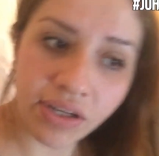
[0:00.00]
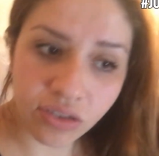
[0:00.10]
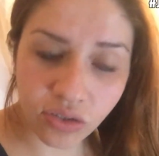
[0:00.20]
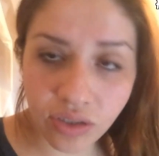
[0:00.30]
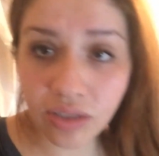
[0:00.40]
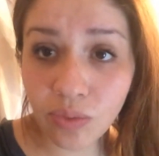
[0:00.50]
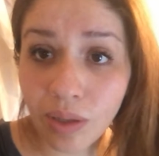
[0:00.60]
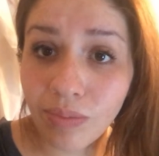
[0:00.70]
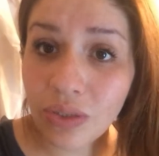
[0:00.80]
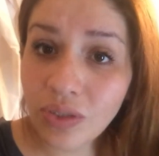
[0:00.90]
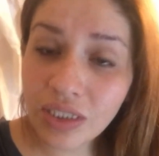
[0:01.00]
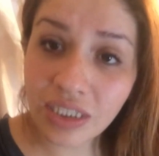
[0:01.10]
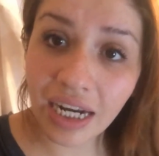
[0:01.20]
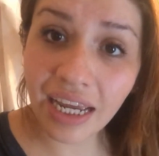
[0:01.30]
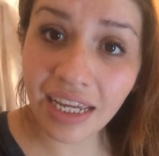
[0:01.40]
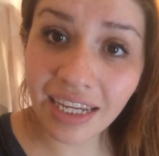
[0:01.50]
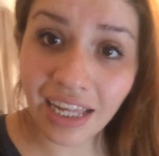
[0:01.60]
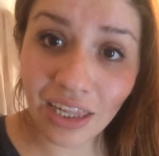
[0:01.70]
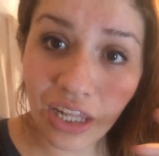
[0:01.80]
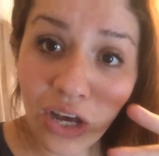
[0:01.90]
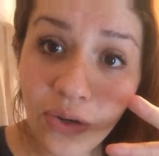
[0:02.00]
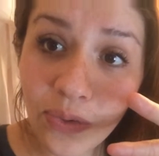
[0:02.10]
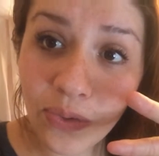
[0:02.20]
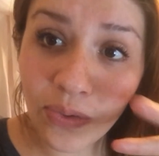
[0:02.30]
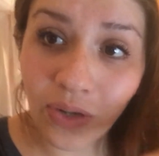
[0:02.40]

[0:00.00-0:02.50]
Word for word: So that's what I'm doing today. Hello.